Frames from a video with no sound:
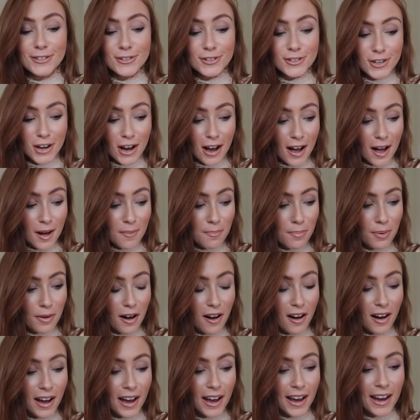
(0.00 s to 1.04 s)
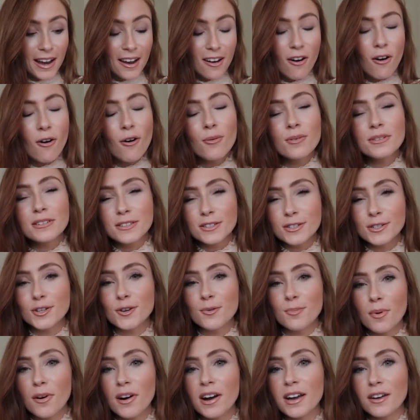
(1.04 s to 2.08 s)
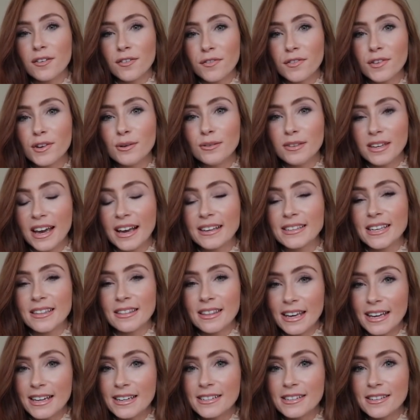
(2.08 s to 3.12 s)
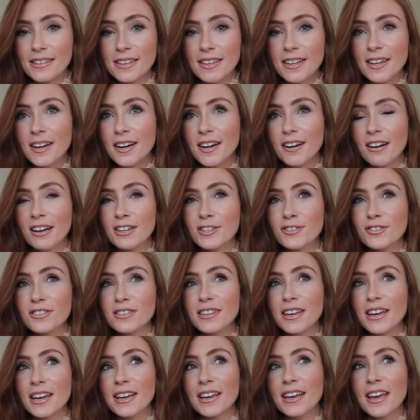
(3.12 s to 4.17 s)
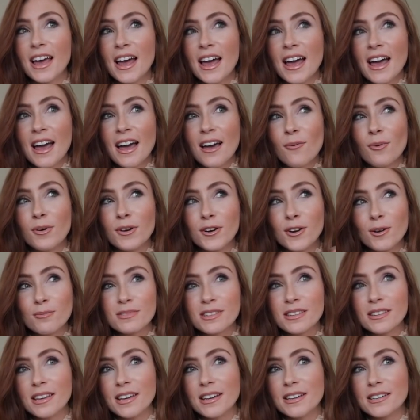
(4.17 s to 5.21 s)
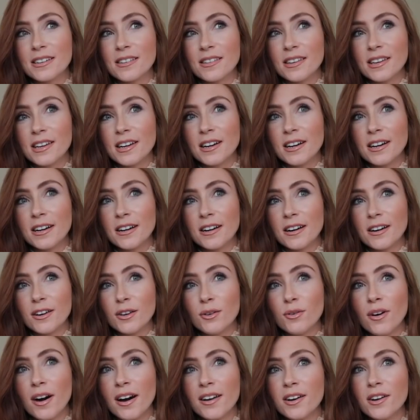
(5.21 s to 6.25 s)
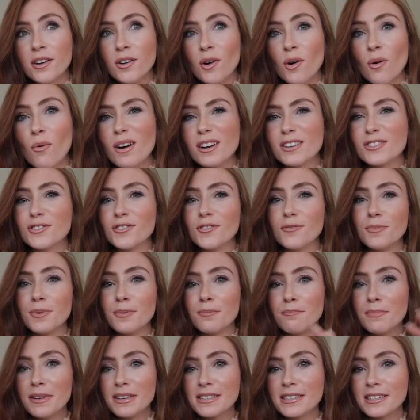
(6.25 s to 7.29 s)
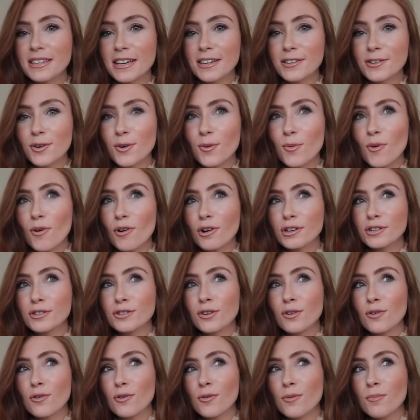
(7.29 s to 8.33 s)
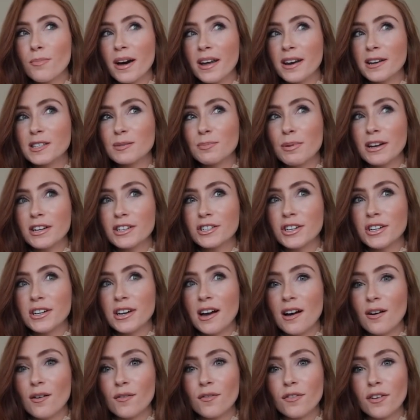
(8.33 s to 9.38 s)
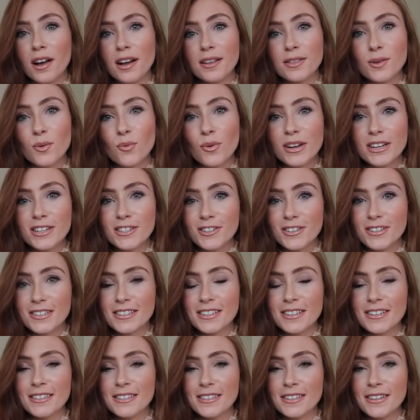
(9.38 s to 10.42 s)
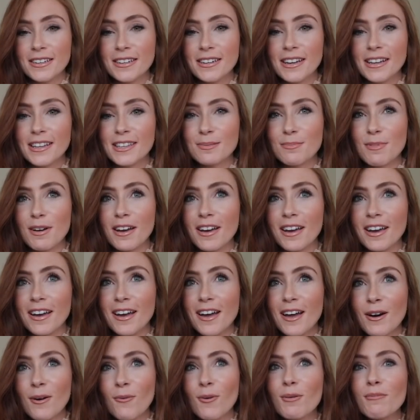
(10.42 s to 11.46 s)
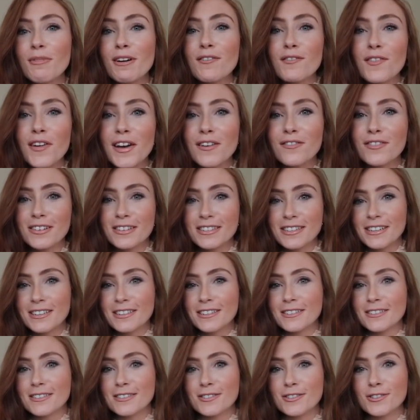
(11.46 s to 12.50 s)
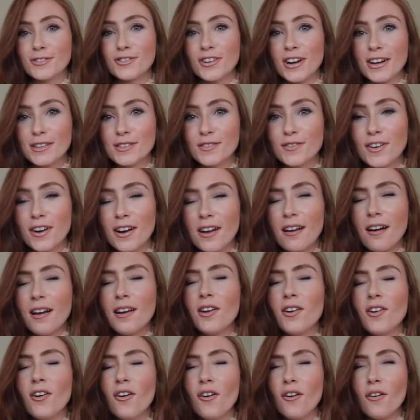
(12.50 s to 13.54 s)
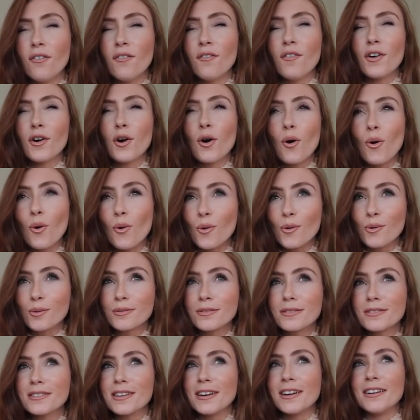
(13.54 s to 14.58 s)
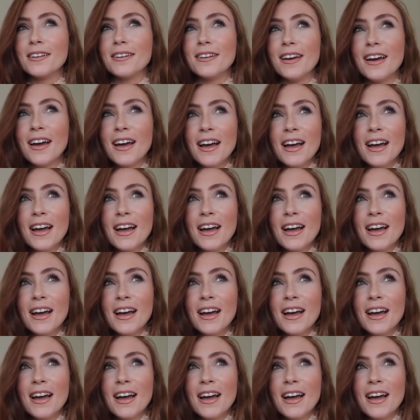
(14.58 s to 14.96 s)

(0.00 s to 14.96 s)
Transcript: shop. I always do buy a few things at the end of the year. I just think when it comes to the end of the year, you kind of know what you've been missing in your wardrobe, and especially now for like the winter season, it's one of my favorite seasons to dress for. Like I love coats and